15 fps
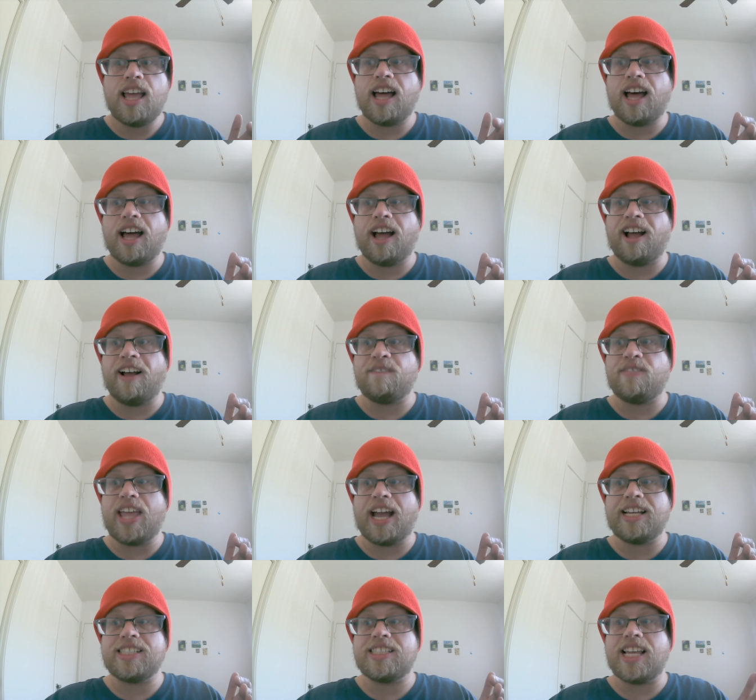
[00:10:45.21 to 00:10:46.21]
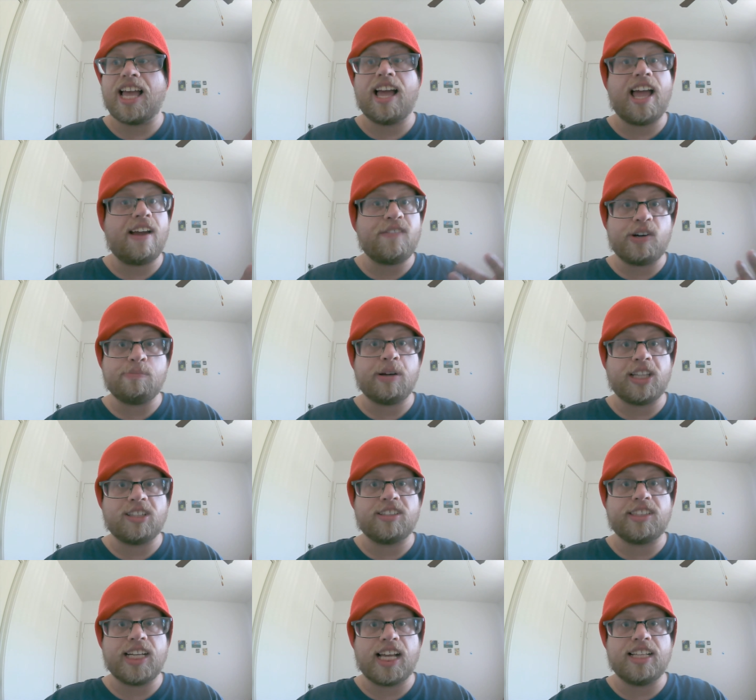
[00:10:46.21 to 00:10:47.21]
um, as every
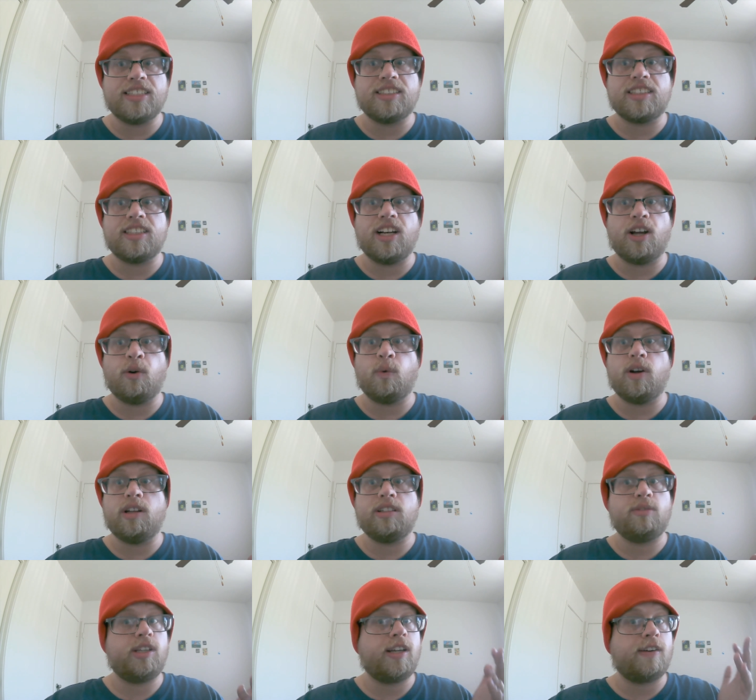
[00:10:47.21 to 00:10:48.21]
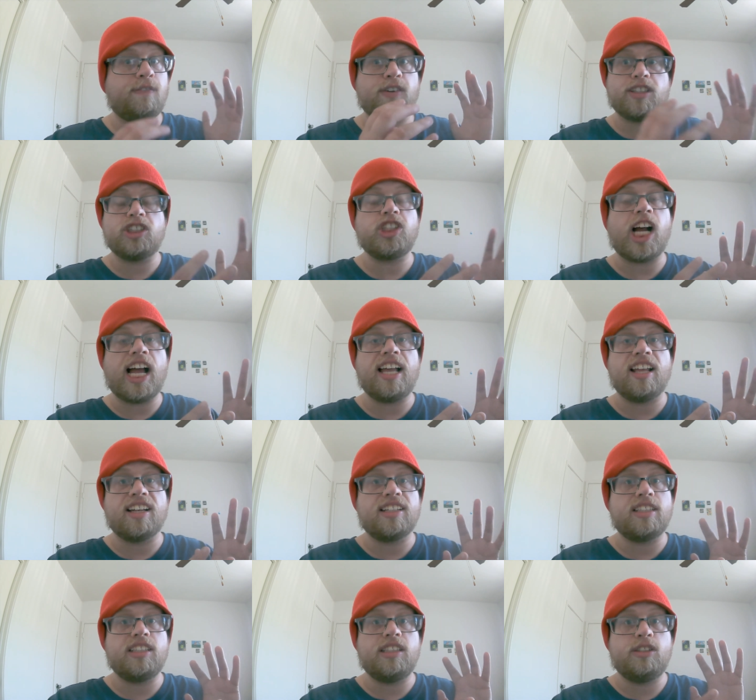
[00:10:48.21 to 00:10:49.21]
mother does. You know, your first
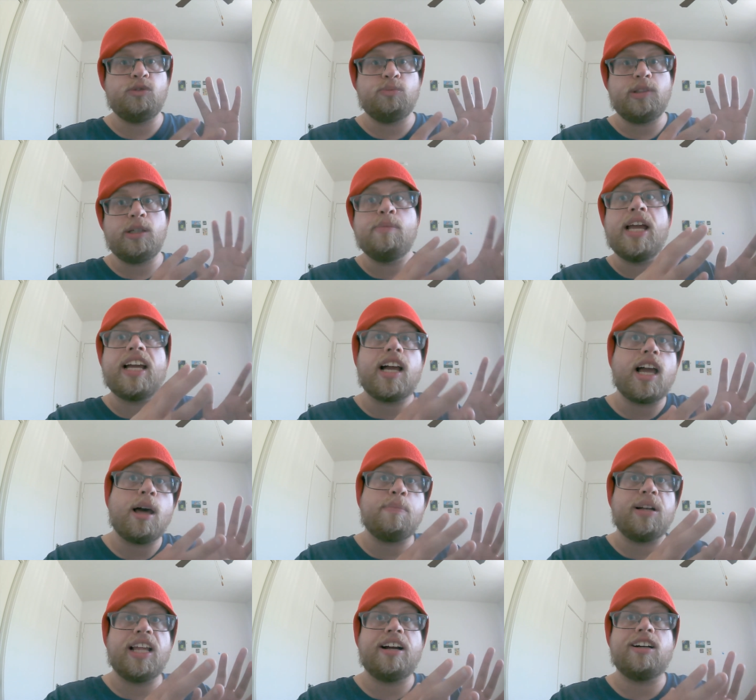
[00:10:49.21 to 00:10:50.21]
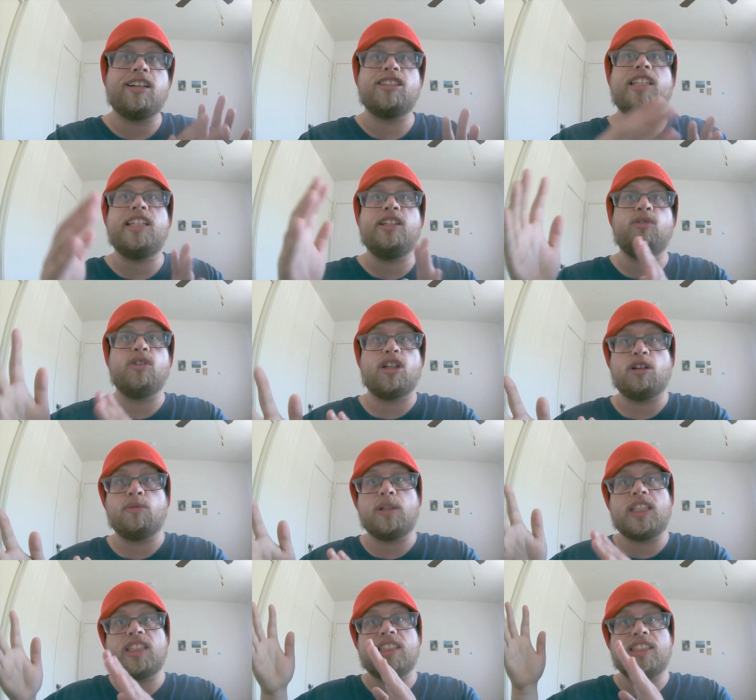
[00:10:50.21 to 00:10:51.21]
child, you, you make a couple errors that you learn
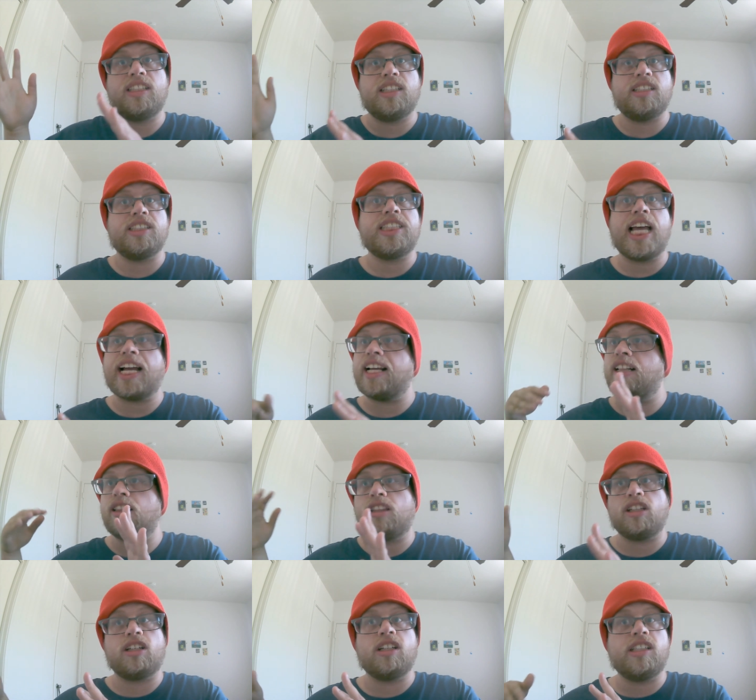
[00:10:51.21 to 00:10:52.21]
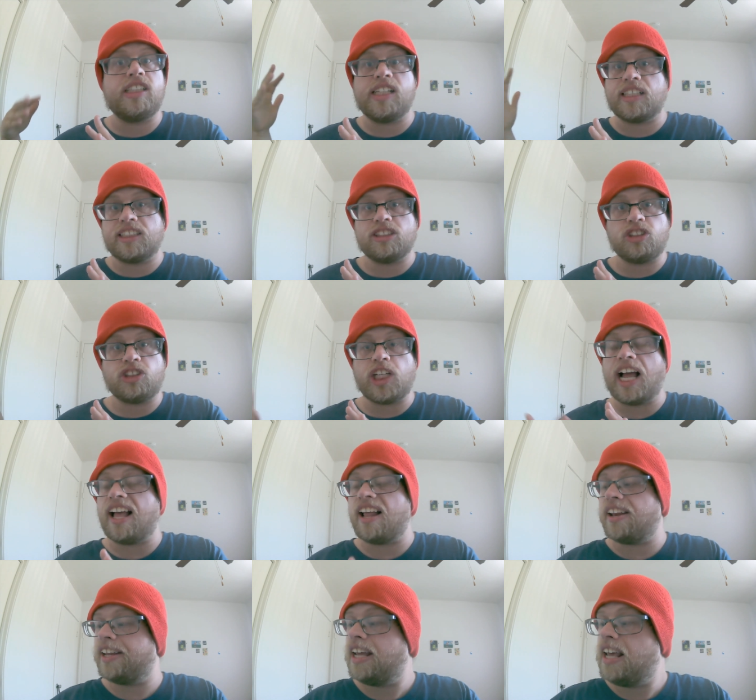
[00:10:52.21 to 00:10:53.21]
with this, the second, third, youngest
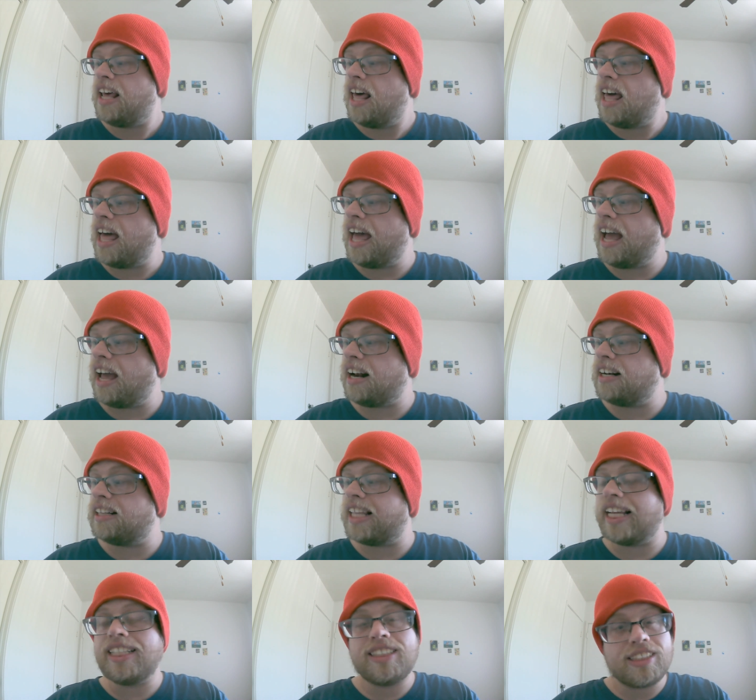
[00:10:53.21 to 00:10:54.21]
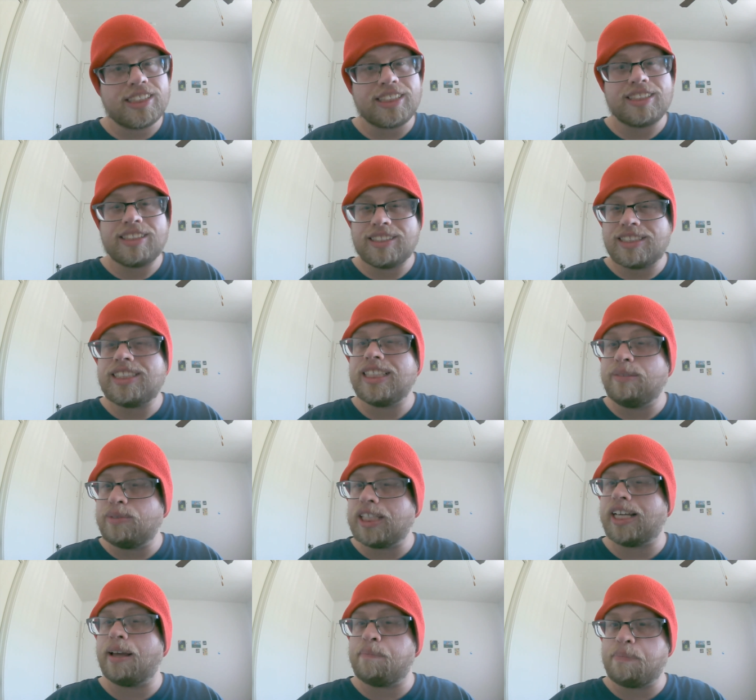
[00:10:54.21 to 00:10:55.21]
child, and things seem
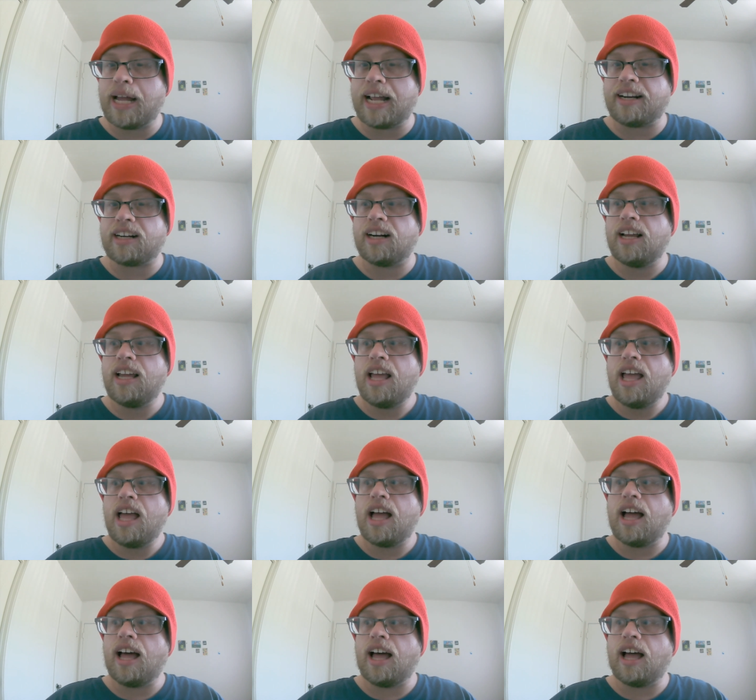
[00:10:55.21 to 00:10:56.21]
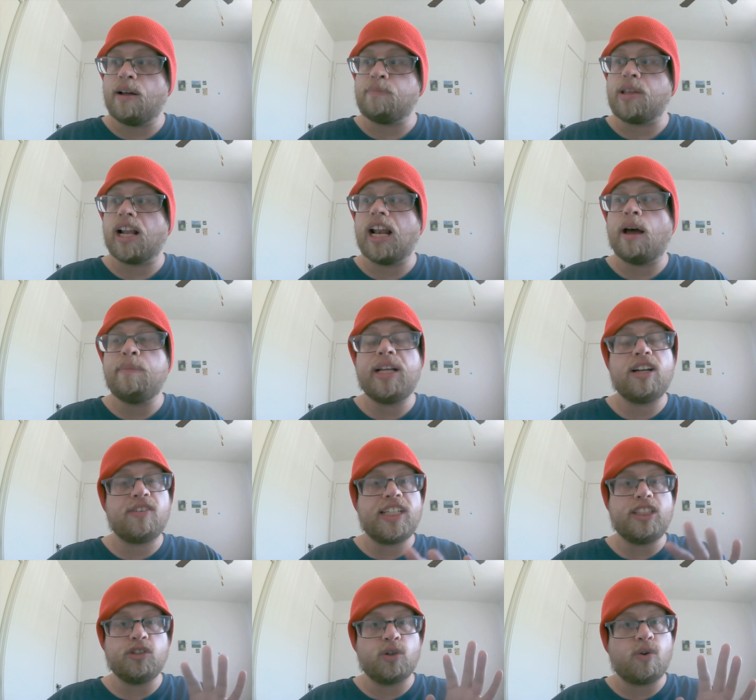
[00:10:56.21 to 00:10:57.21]
to get better. Um, allow me to
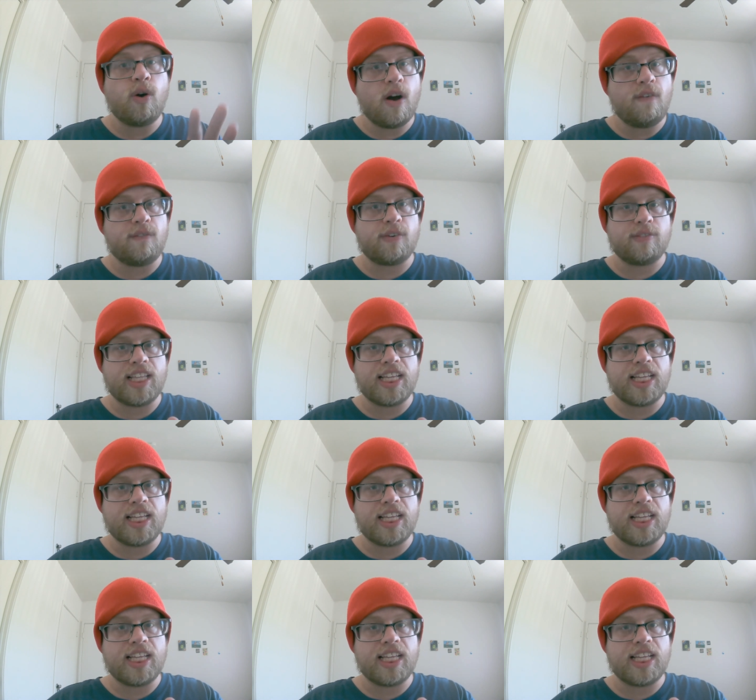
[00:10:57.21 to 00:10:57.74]
read you a quote from